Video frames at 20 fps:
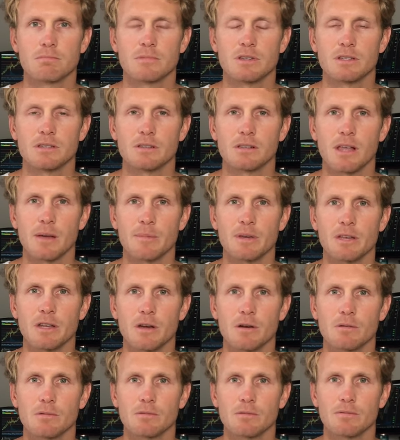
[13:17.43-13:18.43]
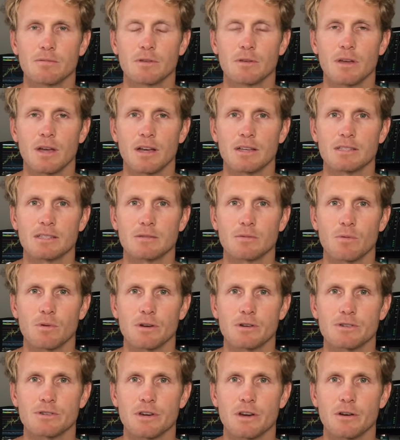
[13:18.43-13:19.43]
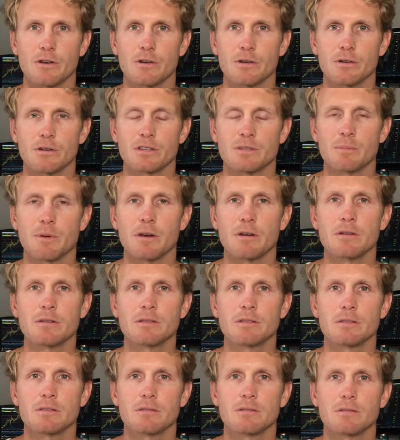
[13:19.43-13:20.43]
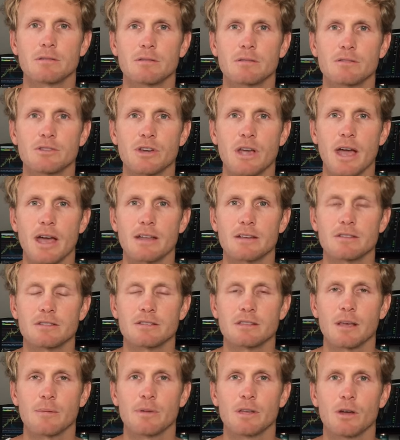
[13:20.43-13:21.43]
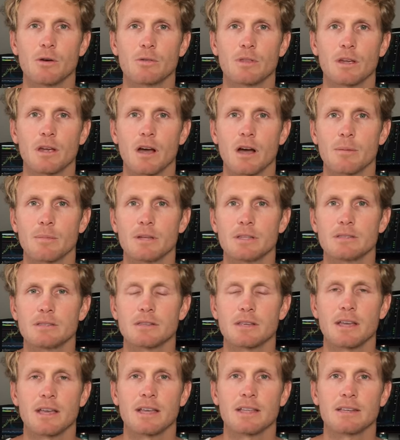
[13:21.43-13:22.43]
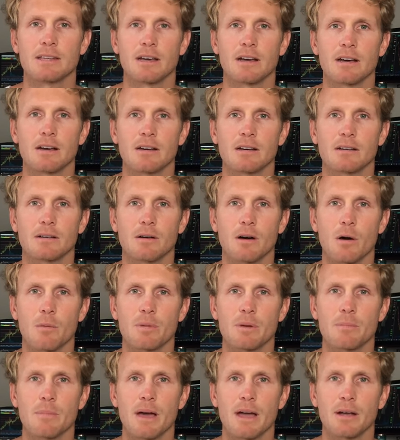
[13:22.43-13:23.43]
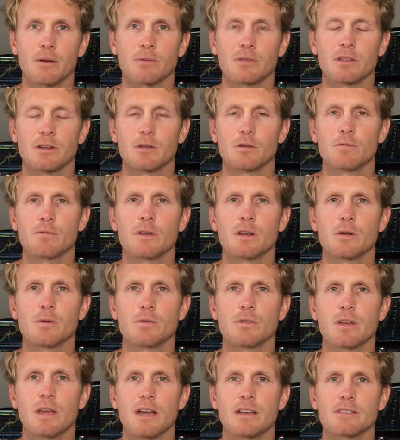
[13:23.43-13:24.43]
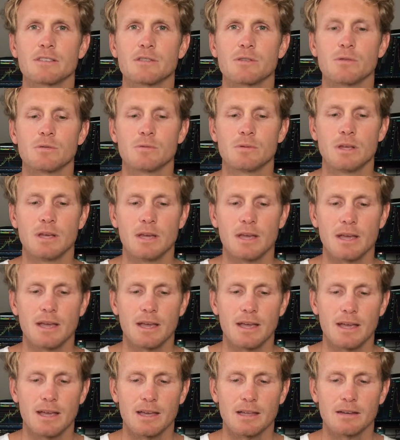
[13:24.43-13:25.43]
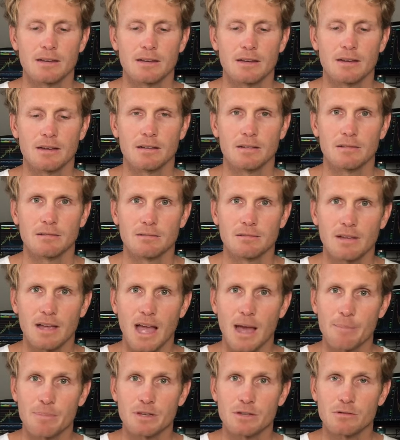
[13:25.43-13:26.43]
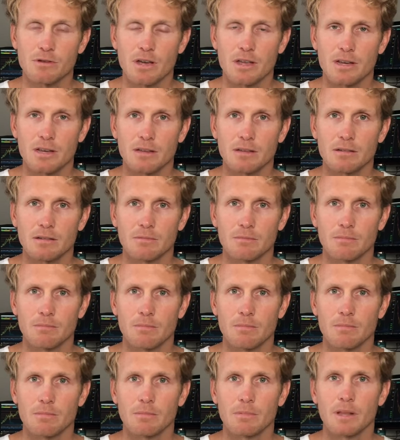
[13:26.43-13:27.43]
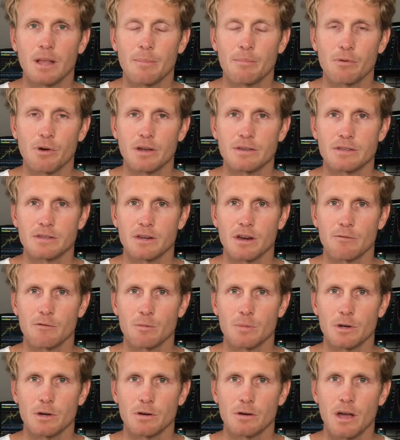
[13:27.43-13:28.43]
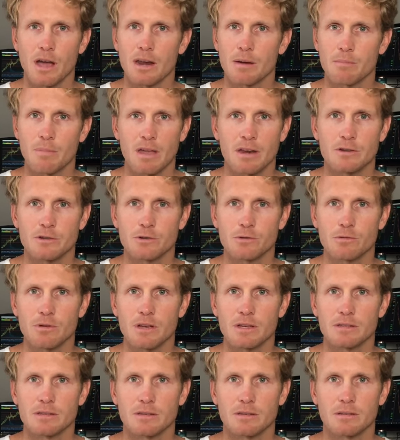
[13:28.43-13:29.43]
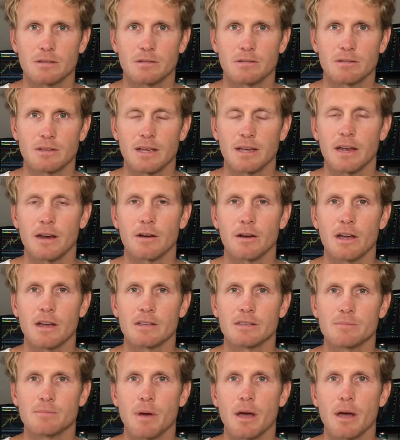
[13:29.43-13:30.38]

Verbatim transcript: just let me know if you guys want to share your experience chat, just let me know in the comments, and uh, I'll be back with another video with you guys soon. And uh, happy trading. Let price discovery be your guide and manage your risk. Take care, guys.